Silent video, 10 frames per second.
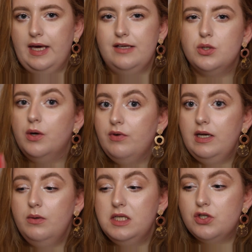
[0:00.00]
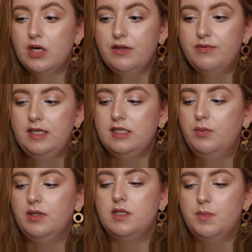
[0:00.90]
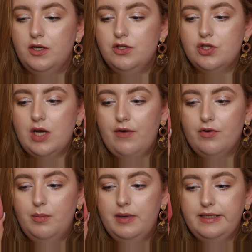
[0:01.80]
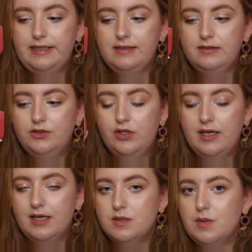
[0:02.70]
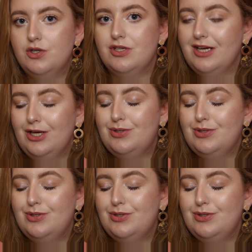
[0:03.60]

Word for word: Okay, so I really want to try the Fenty with a sponge. I've got my dirty ass sponge that I